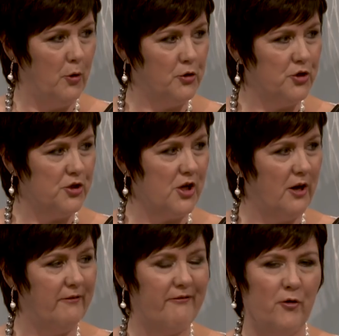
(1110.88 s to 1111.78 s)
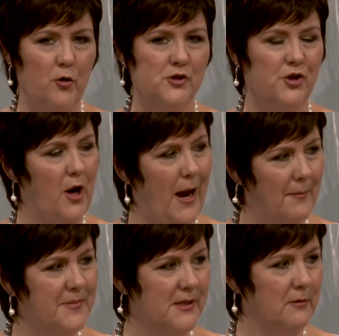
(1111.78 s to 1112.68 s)
washers had frozen
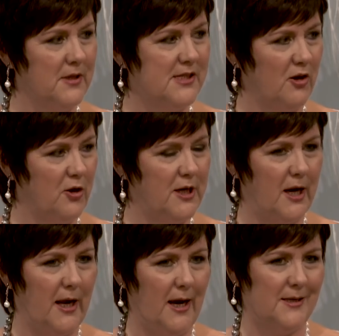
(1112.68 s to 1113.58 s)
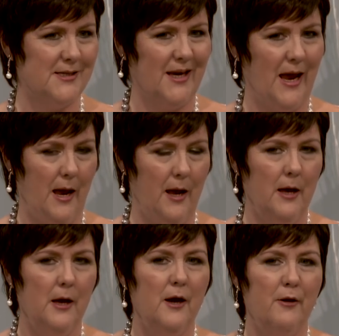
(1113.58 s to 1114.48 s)
absolutely solid, and I had to get
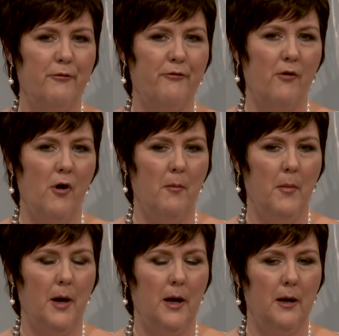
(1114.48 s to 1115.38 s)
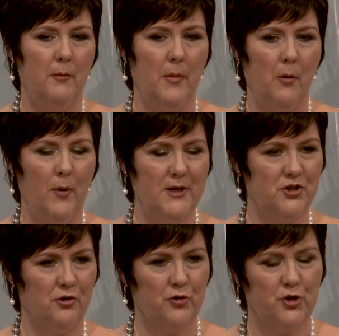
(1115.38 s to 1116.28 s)
from West
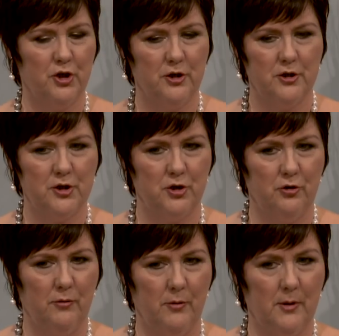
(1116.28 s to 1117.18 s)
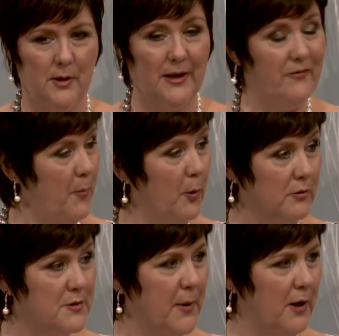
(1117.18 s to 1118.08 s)
Yorkshire to Liverpool
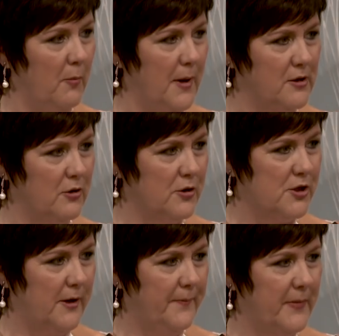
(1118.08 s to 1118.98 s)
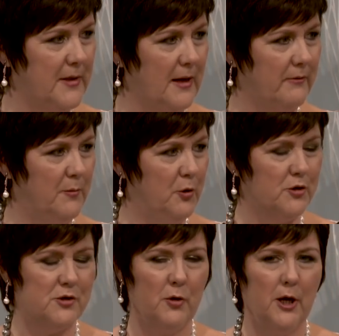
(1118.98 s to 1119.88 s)
to pick up my daughter down the
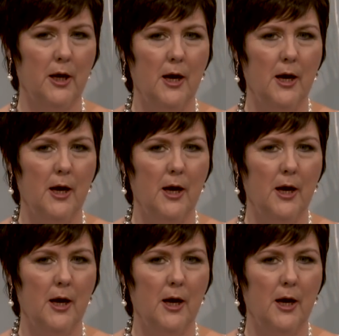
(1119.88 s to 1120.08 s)
motorway,